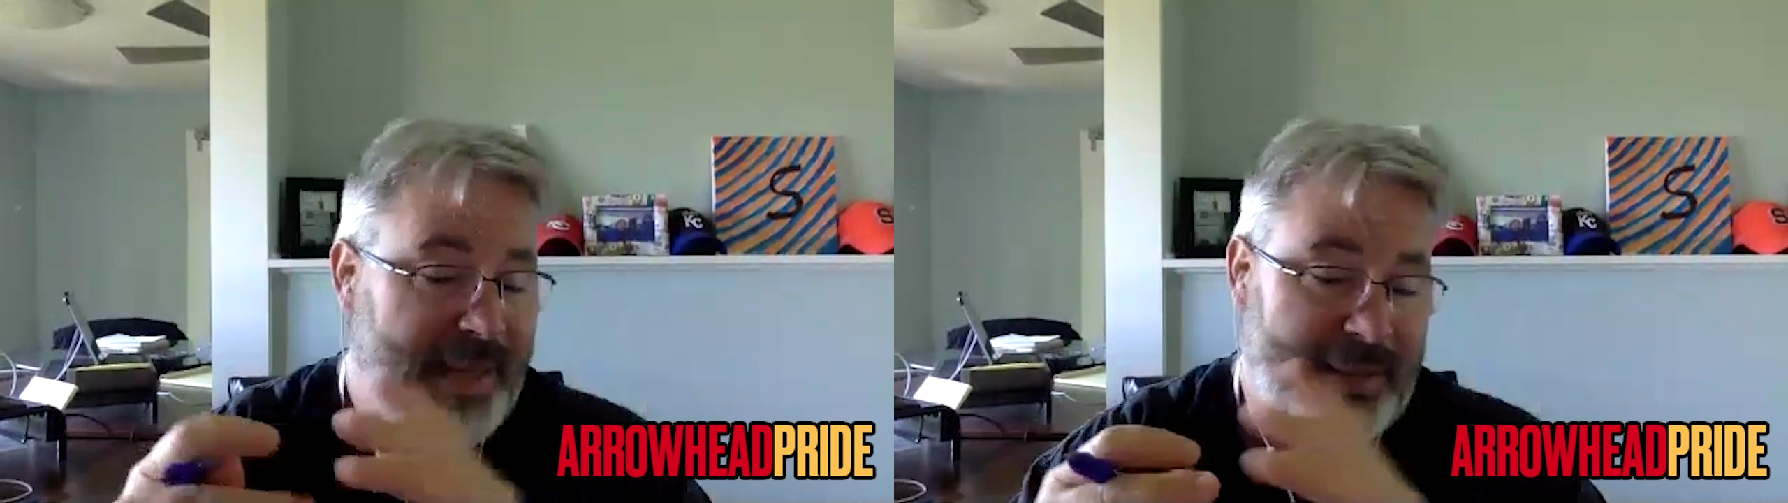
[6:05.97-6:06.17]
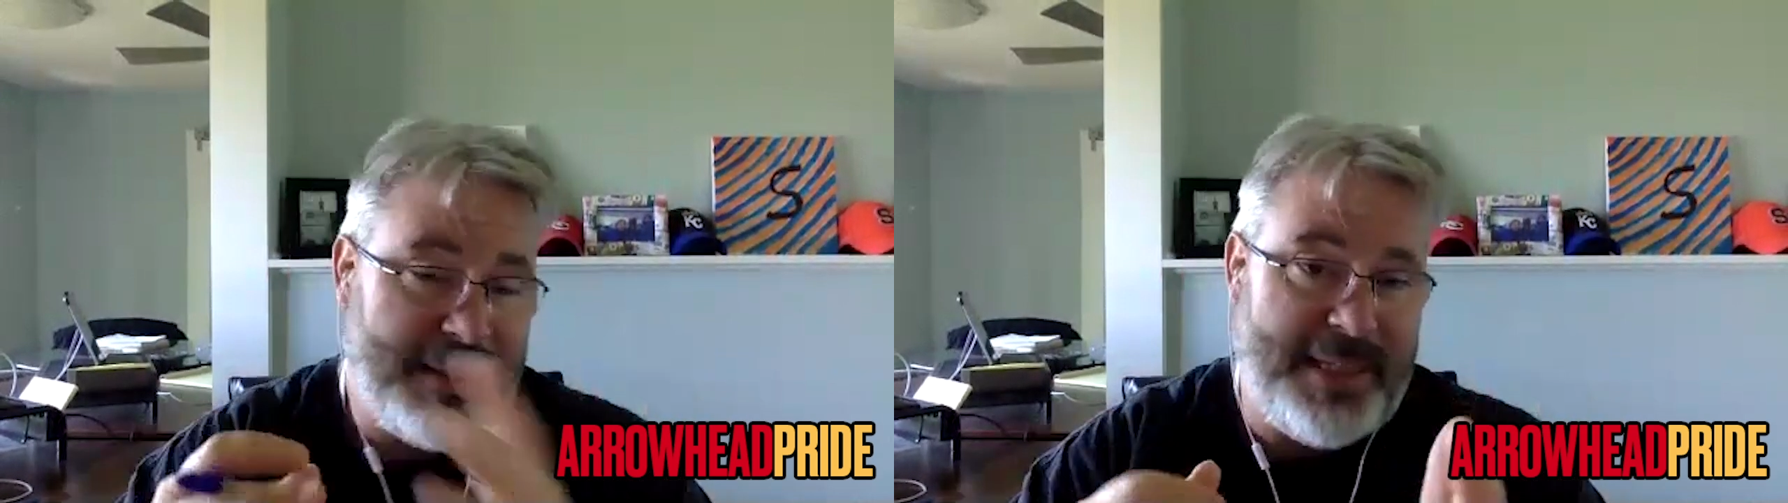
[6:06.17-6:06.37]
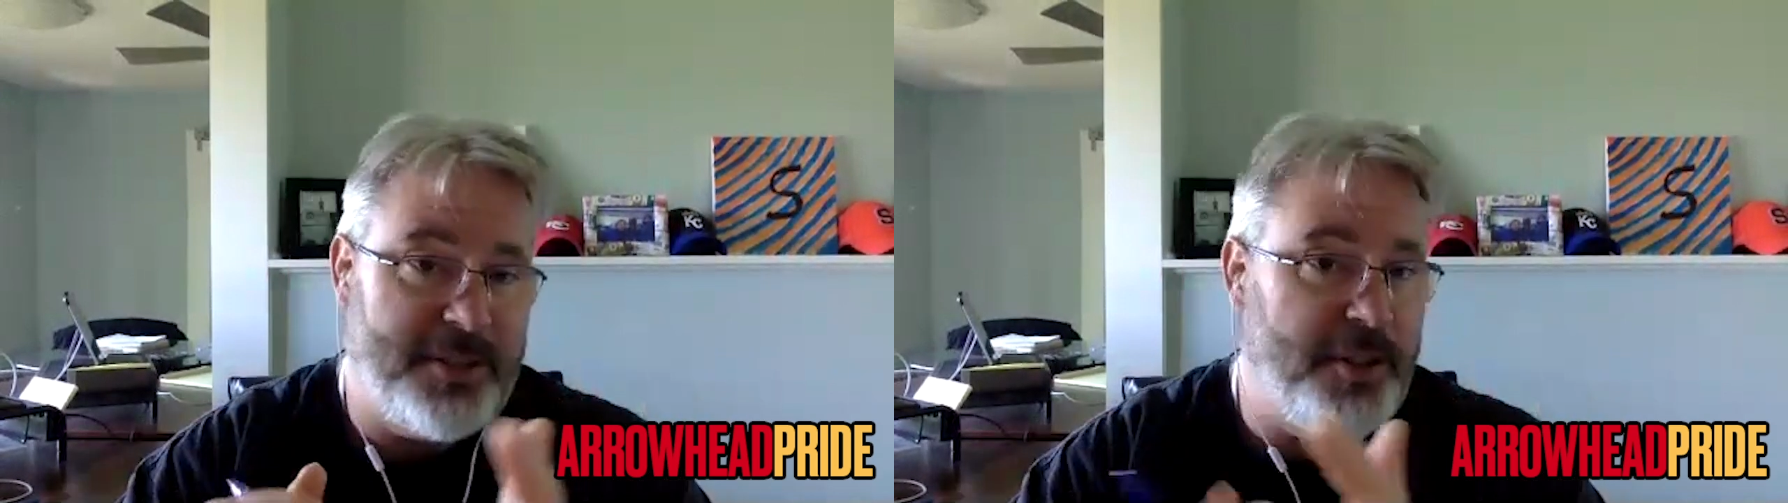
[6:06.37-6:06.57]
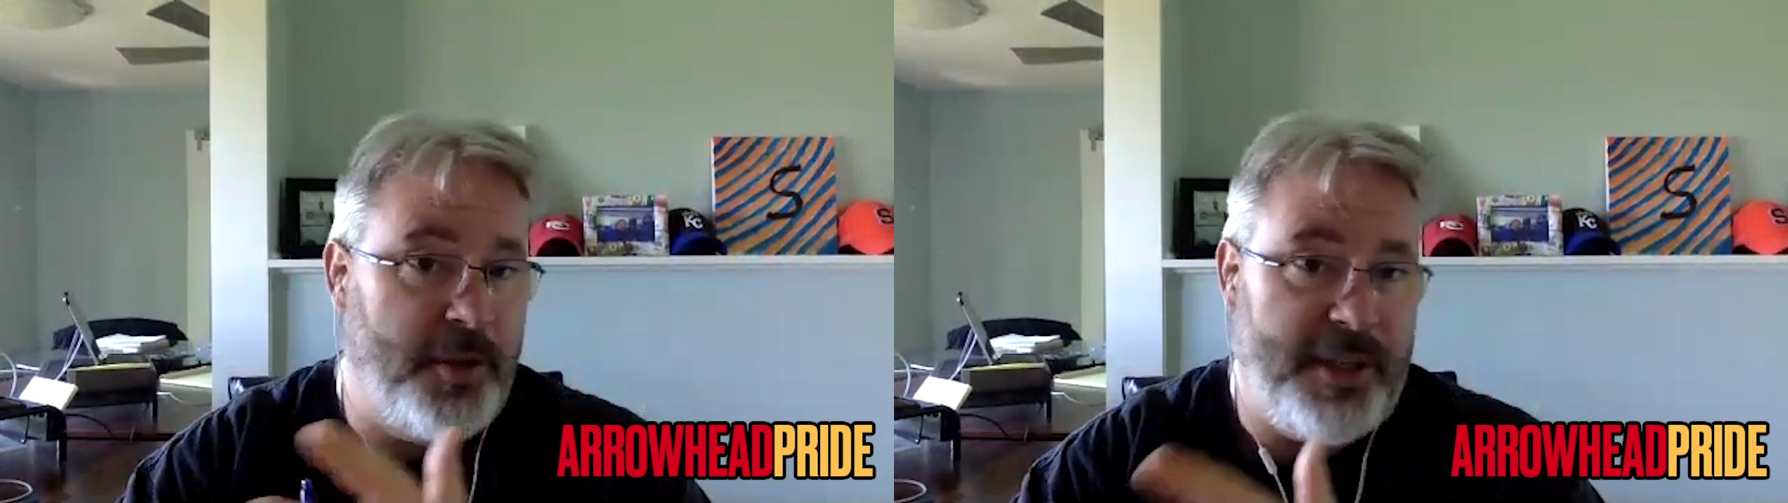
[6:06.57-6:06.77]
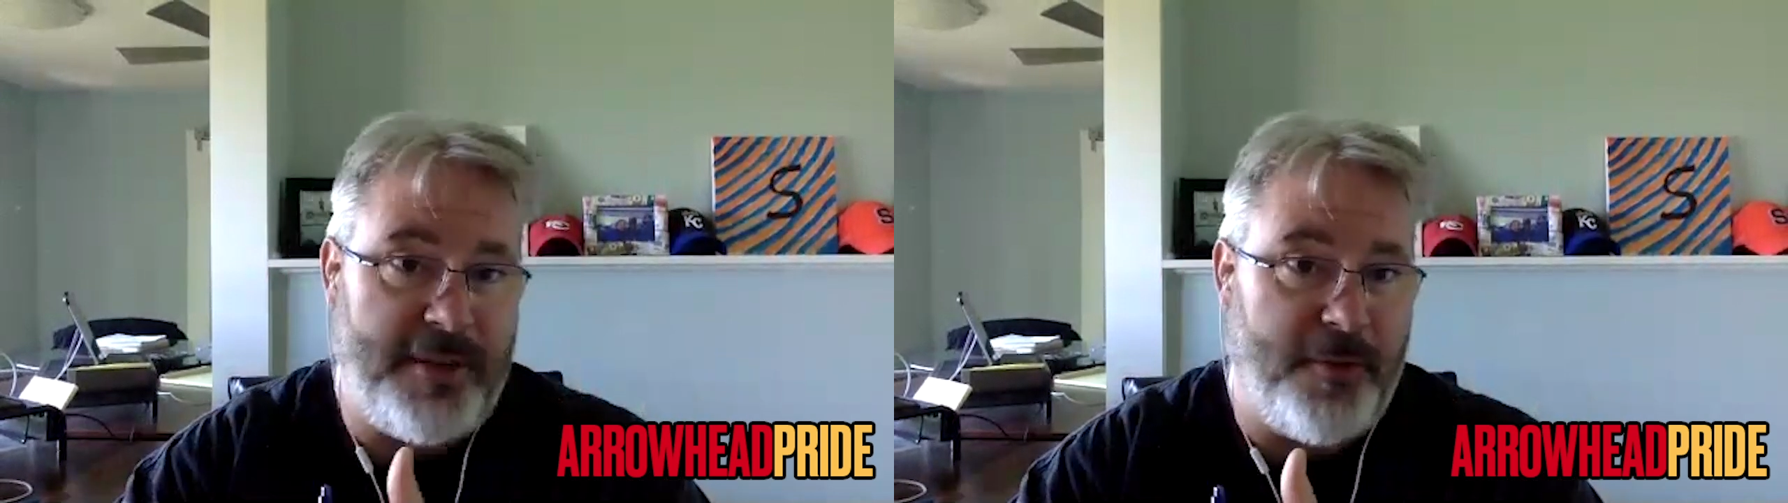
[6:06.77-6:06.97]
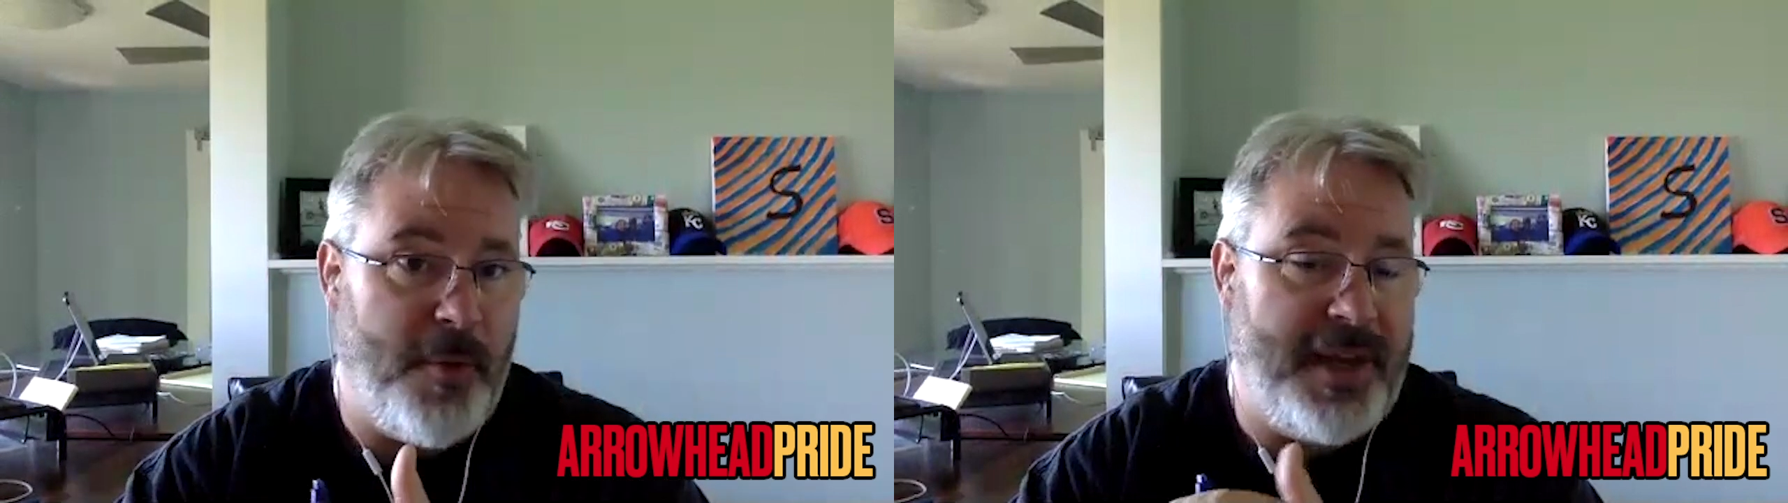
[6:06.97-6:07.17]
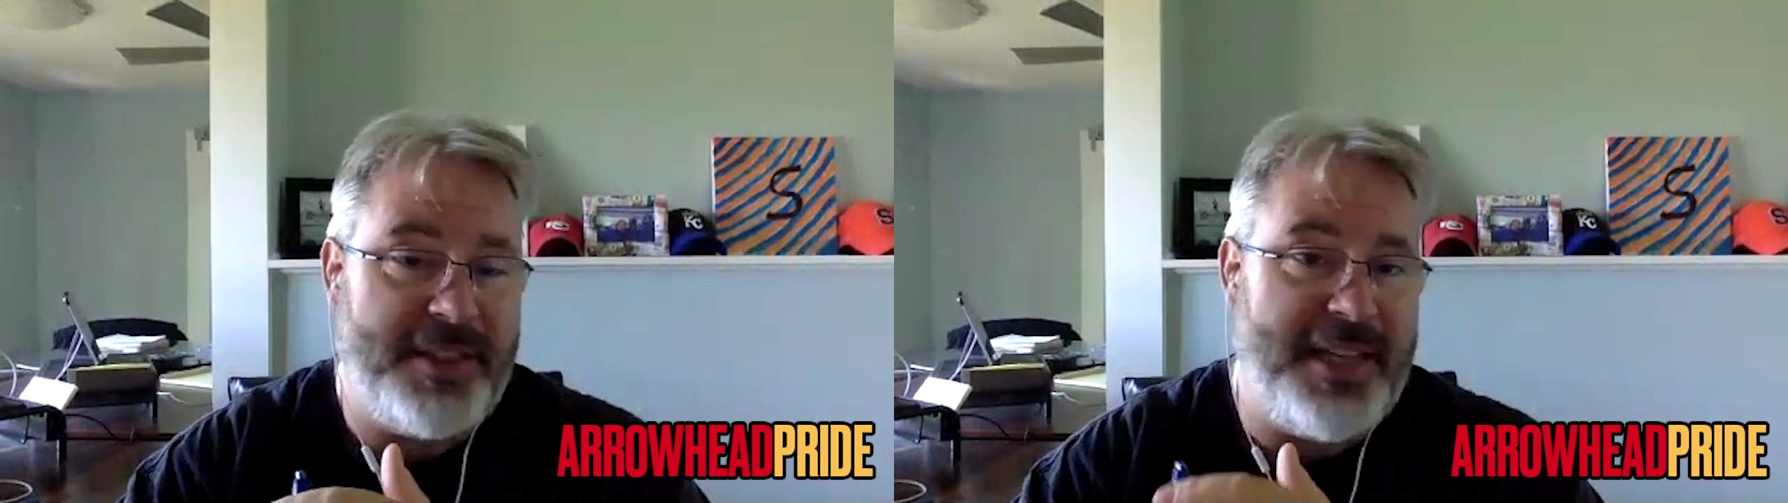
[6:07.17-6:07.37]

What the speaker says: leagues are doing it different ways.